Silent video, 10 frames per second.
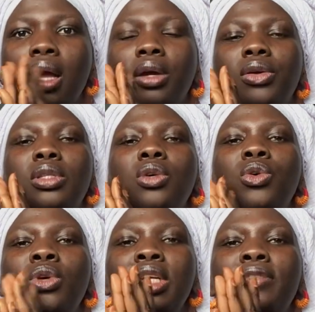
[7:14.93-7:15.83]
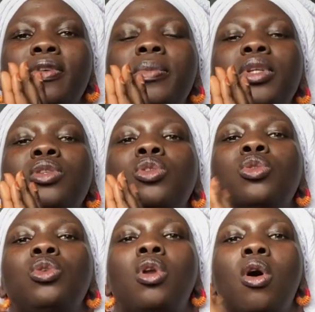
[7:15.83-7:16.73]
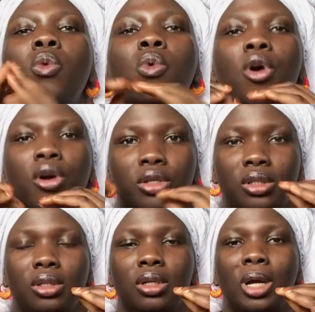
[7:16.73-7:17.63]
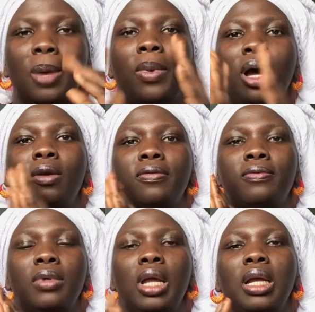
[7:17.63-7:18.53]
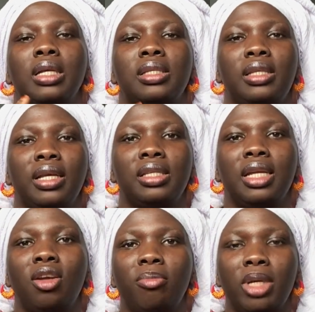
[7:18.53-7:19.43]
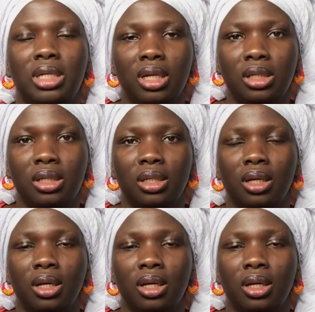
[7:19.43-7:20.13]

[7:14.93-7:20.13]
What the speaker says: because the goal is for me to do long walks, about 6 kilometers.